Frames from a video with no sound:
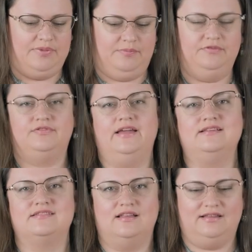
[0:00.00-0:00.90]
pepper
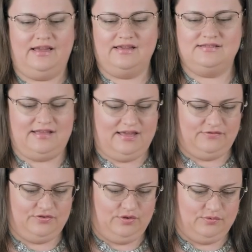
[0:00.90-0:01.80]
flakes, and like I said,
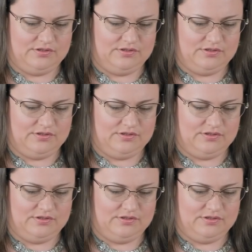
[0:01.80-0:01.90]
if you don't want